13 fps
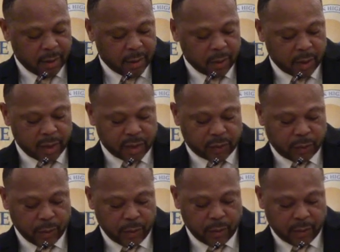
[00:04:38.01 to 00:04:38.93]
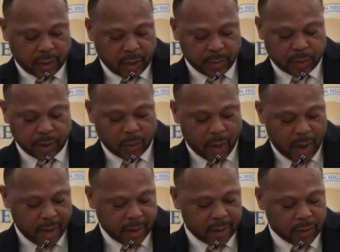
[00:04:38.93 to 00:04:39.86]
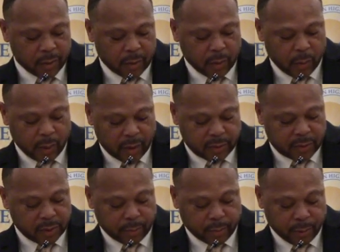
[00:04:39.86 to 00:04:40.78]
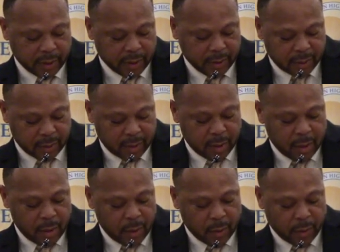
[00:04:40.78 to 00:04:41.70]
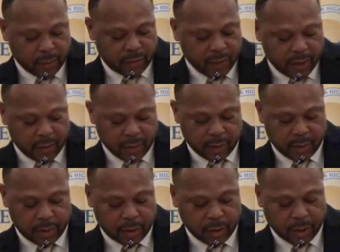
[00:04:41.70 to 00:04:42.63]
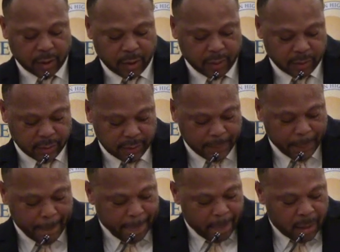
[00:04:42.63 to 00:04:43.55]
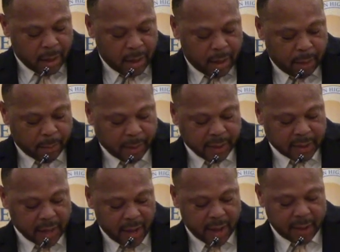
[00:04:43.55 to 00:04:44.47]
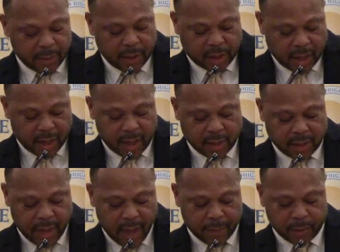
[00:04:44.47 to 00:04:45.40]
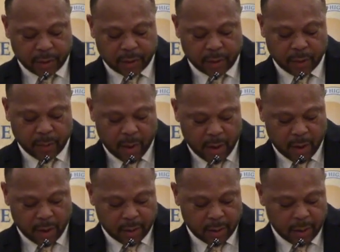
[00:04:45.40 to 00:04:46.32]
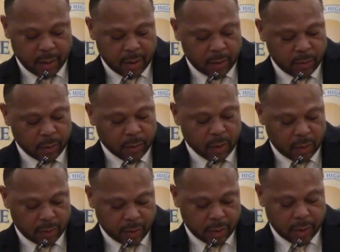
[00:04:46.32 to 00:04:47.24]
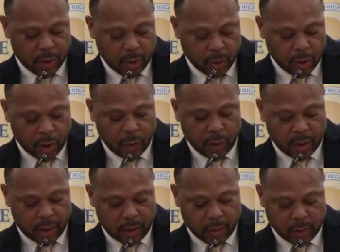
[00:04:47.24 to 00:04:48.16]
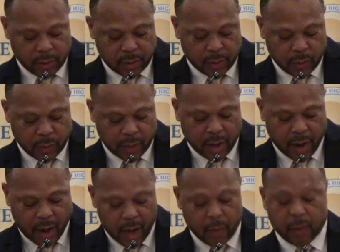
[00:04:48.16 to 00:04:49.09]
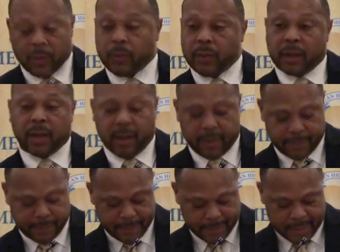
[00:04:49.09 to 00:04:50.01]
Nor does food come to the wise, or wealth to the brilliant, or favor to the learned. But time and chance happen to them all. Moreover, no one knows when their hour will come.